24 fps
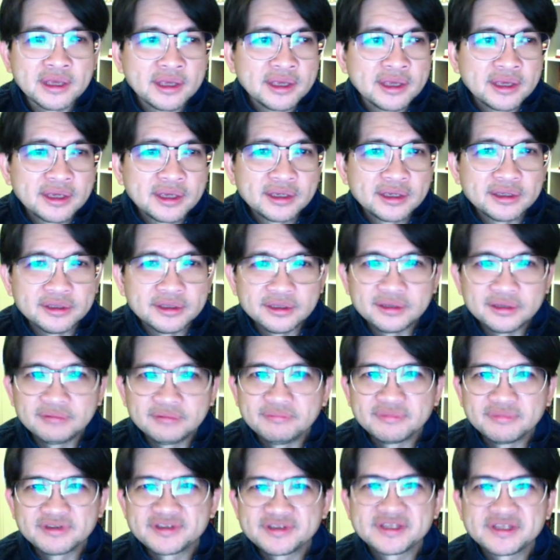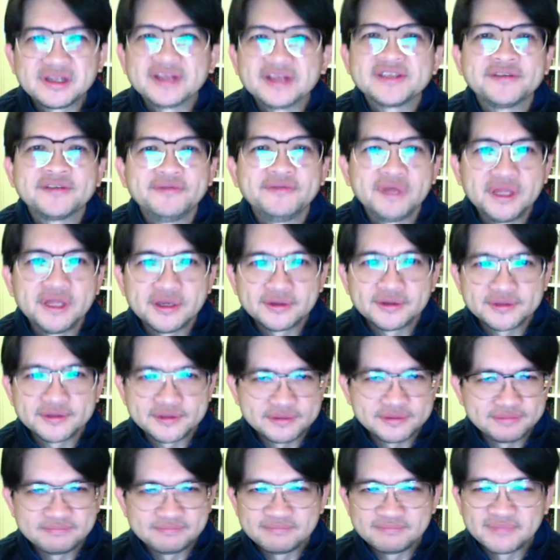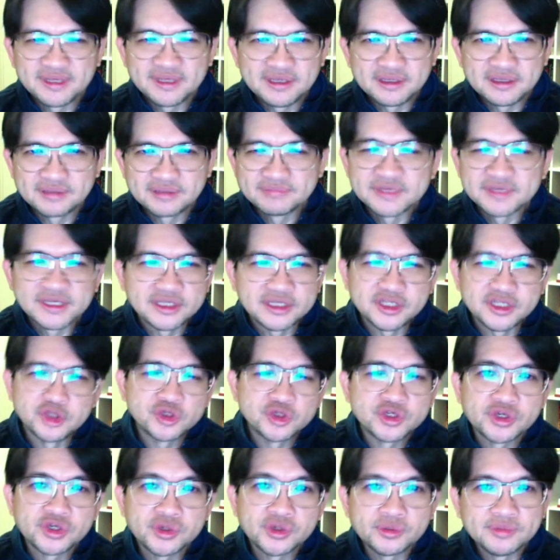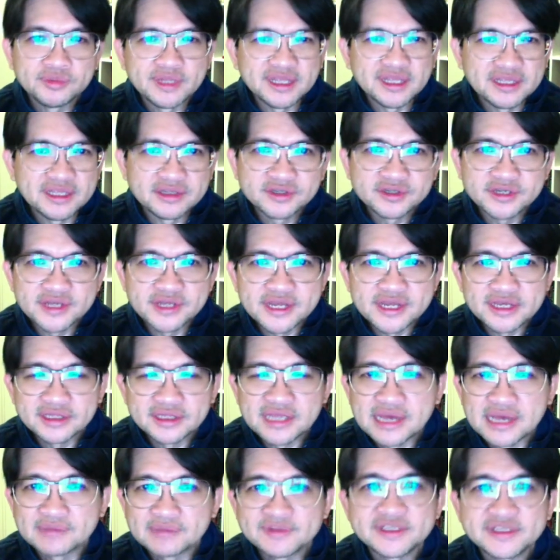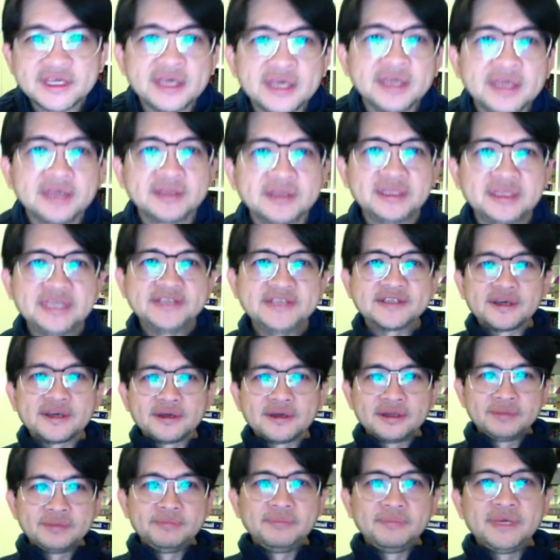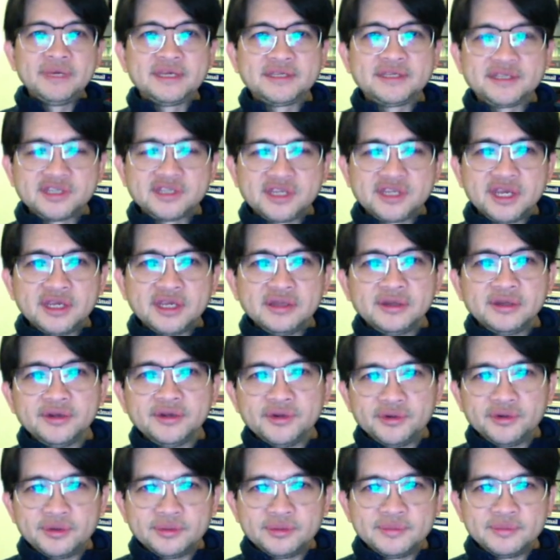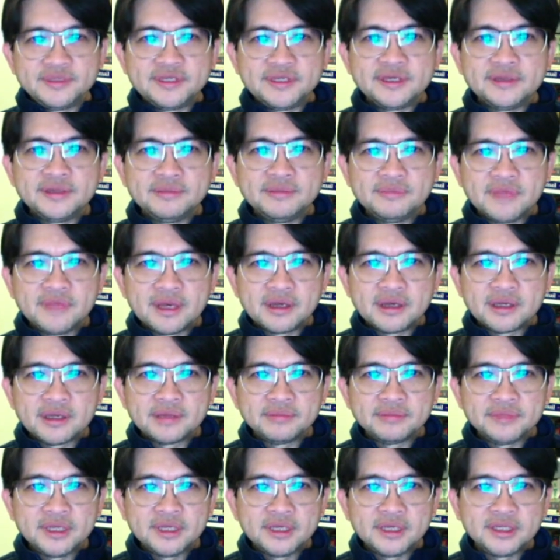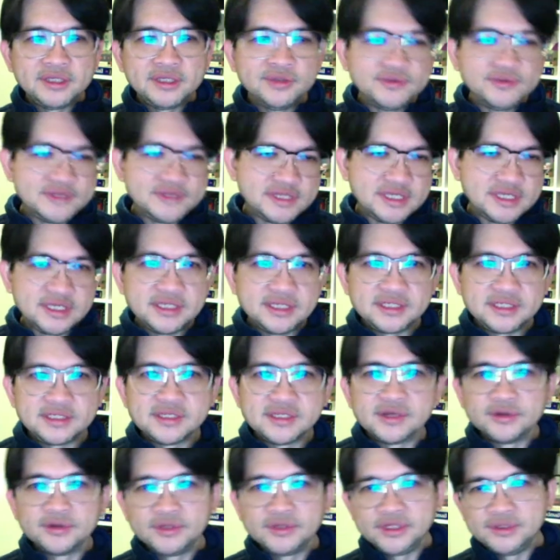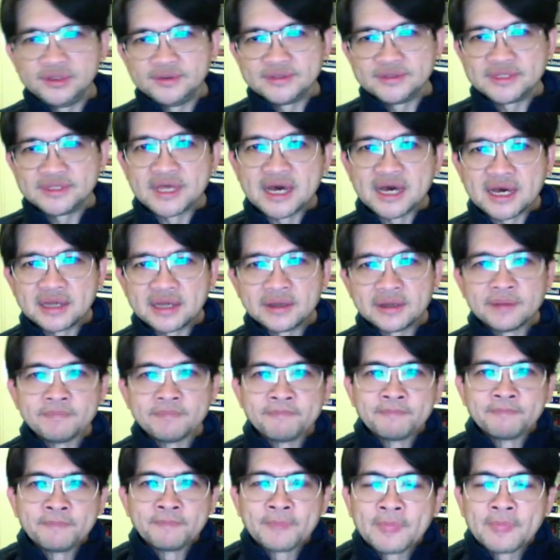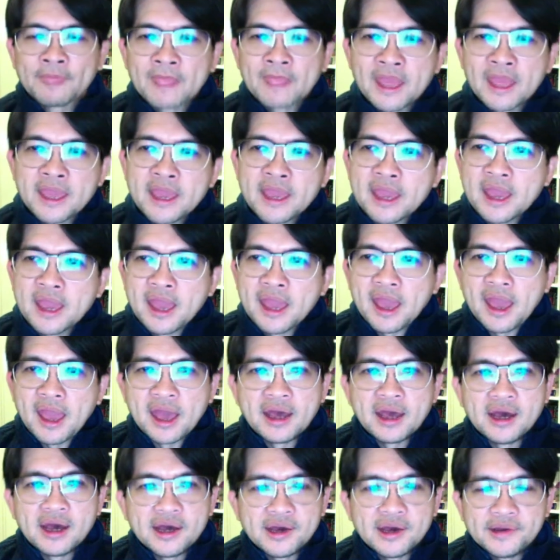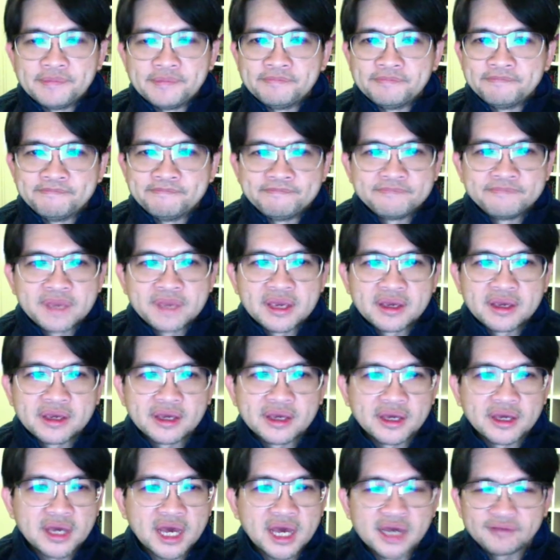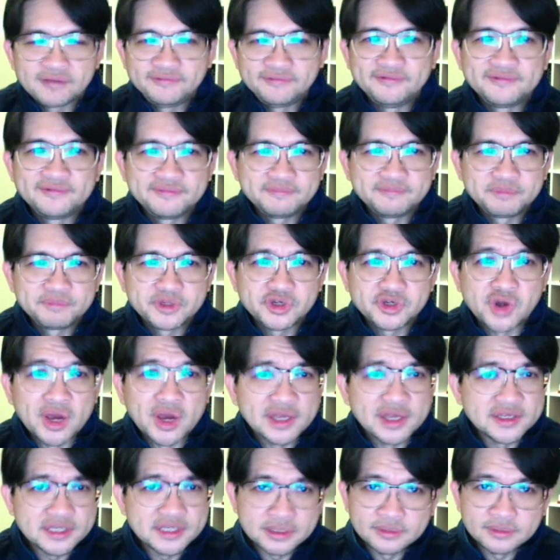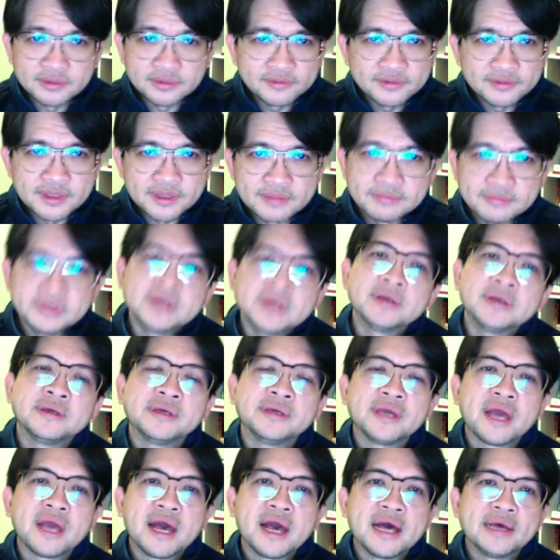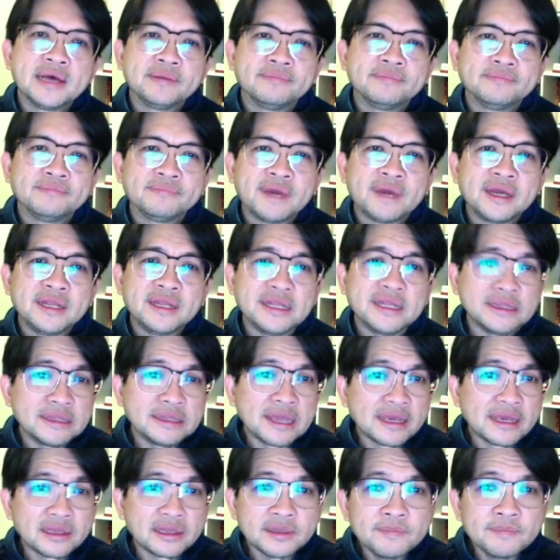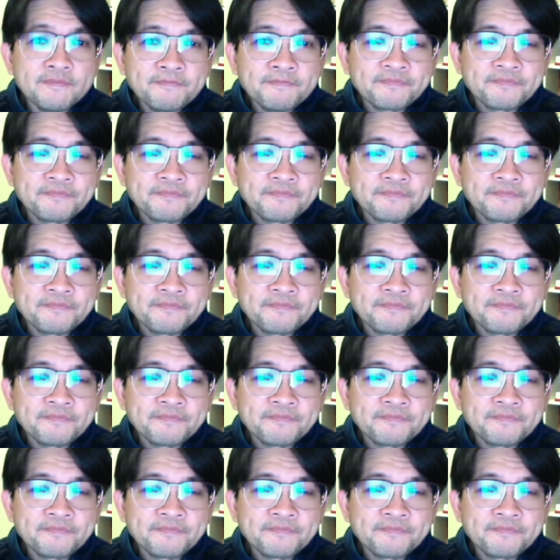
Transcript: There's lots of videos, in YouTube, internet. I'm saying these are the best chain lubes, and yeah, use this, don't use that. I've tried some of them. I didn't like them.